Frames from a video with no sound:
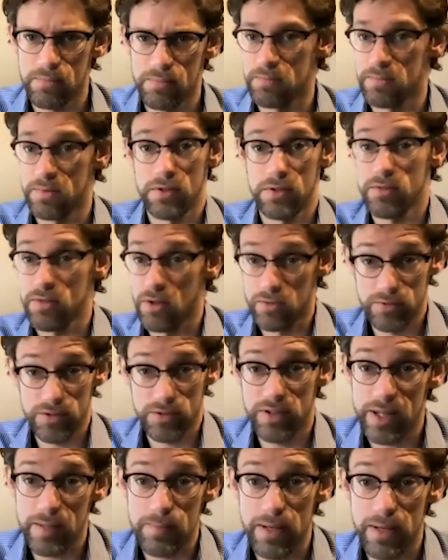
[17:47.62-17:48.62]
there's
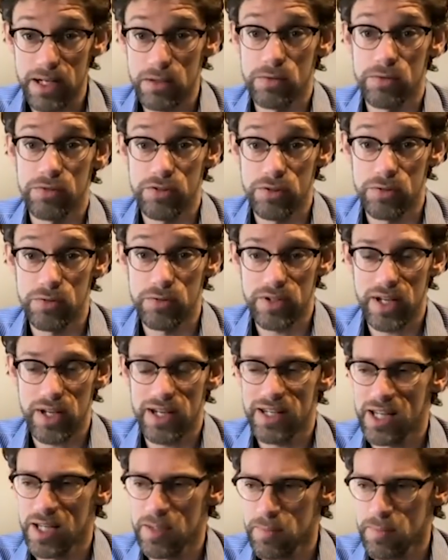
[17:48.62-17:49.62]
obviously the medical students
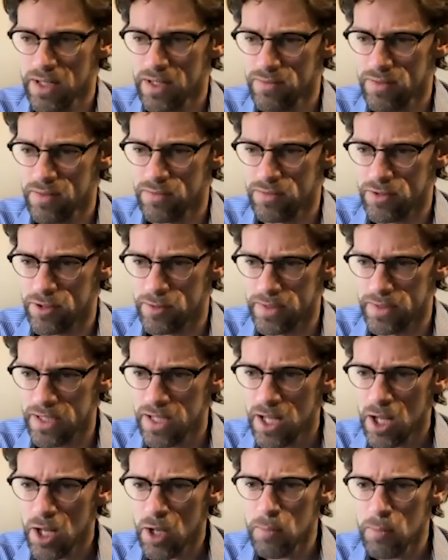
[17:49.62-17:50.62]
getting the benefit from it,
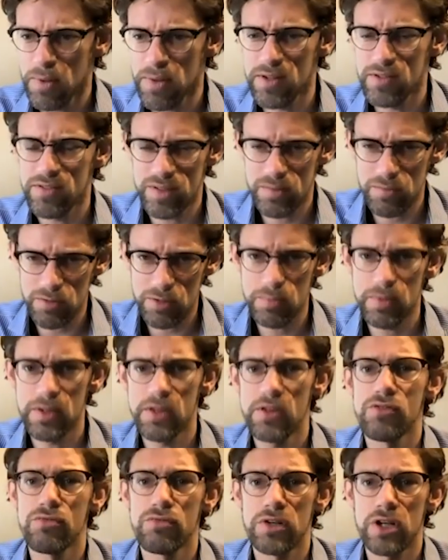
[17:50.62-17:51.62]
but there seemed to be
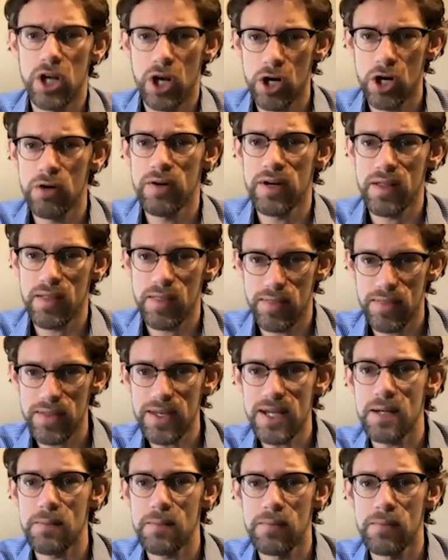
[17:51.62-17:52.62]
this recurring
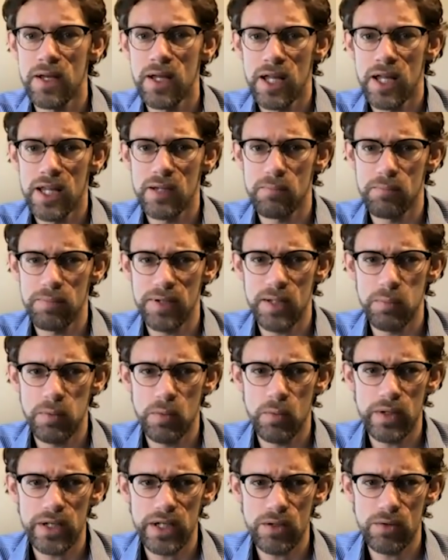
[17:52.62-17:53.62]
theme that people
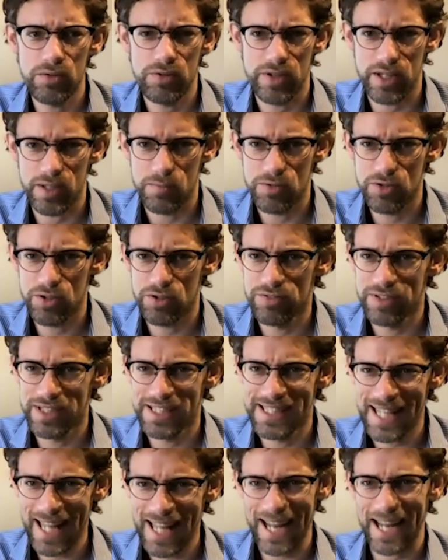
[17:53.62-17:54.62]
were using them to
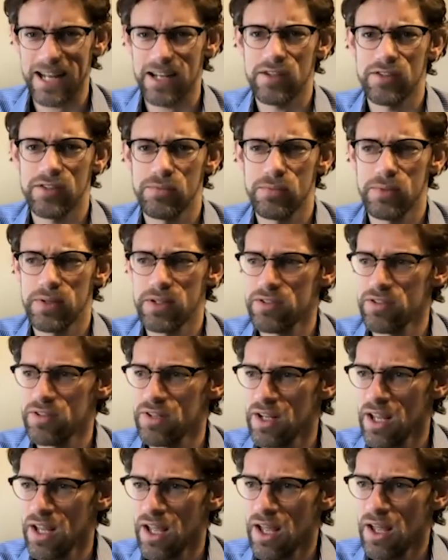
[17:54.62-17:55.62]
relax, which,
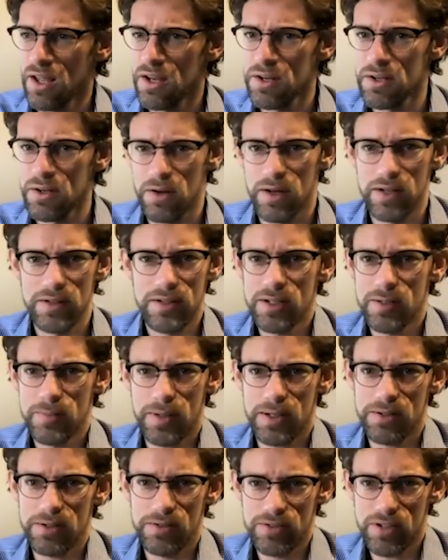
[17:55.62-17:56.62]
you know, I don't know
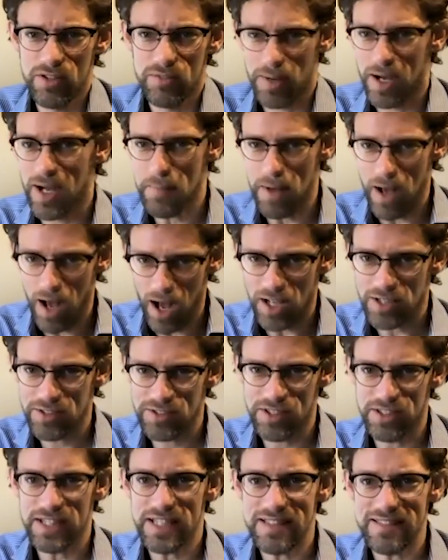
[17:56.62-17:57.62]
about yourself, but I'm
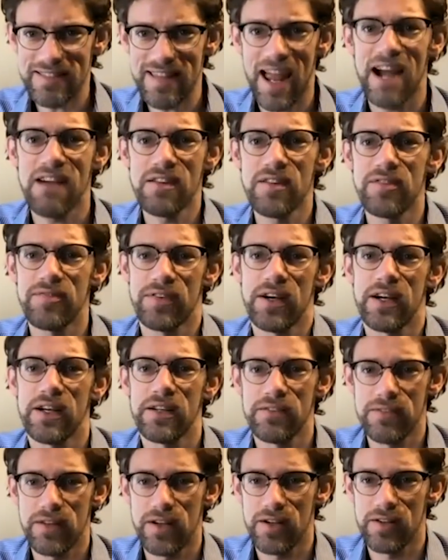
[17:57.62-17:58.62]
utterly terrified
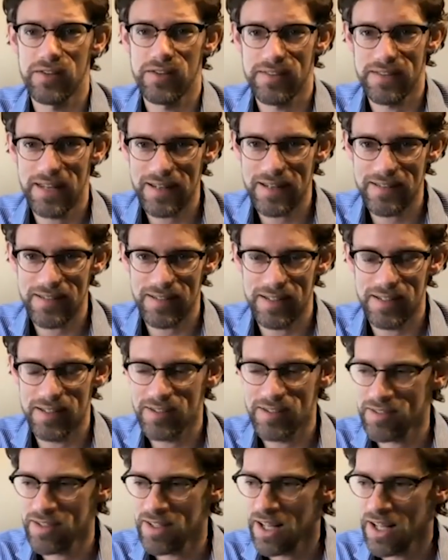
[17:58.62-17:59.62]
of going to the
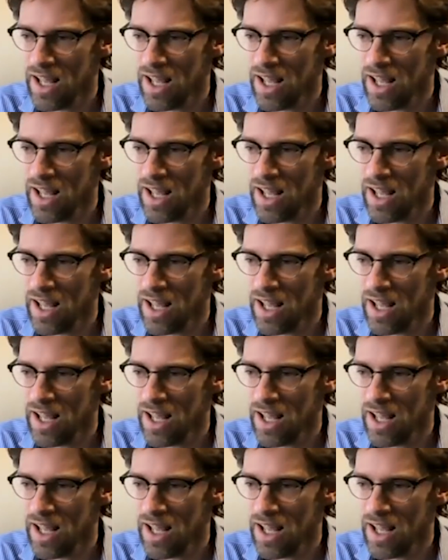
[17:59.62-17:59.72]
dentist.